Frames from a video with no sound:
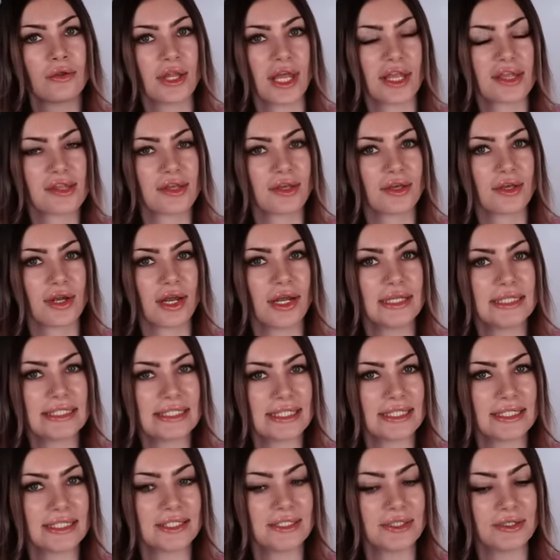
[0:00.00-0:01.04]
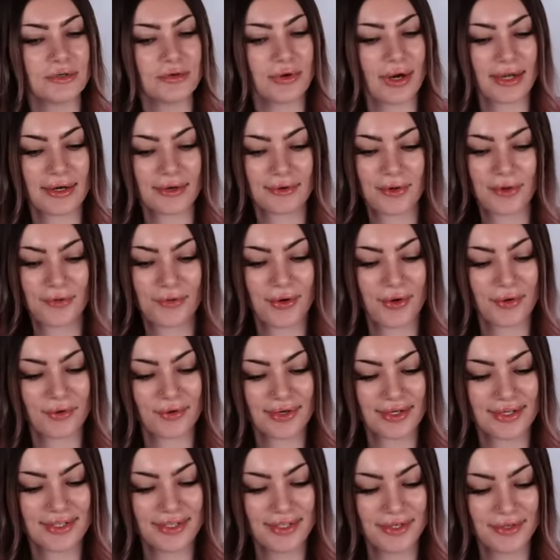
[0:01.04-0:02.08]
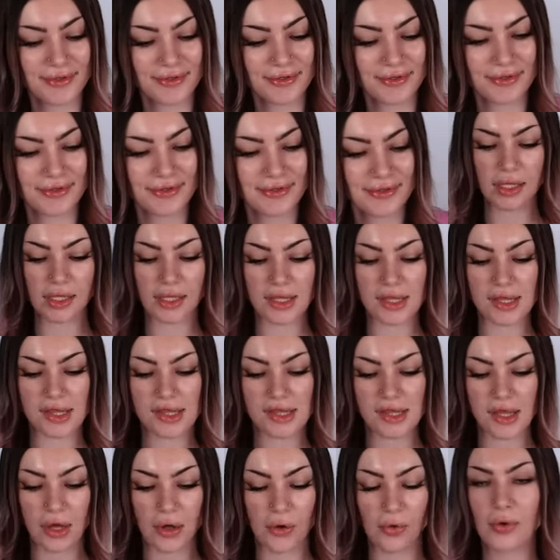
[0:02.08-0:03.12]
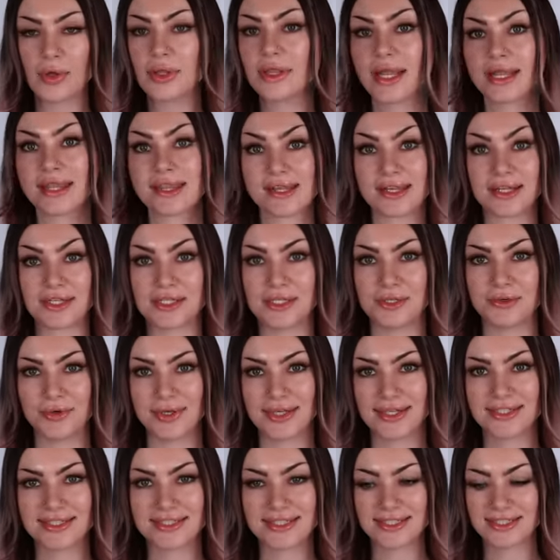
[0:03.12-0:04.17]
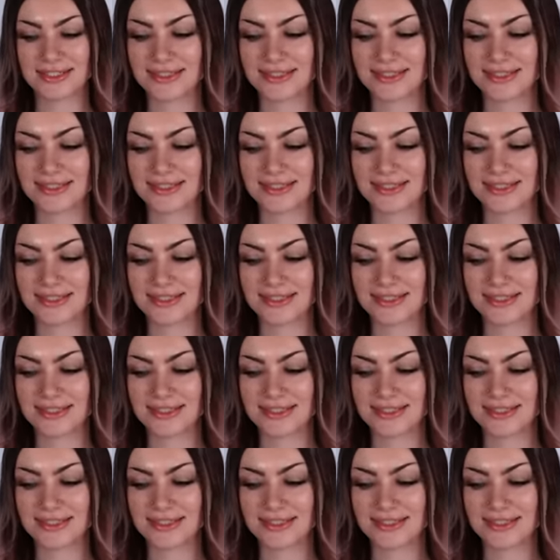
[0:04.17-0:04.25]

That's a good idea too. I don't know what I want to do. So let's get to it.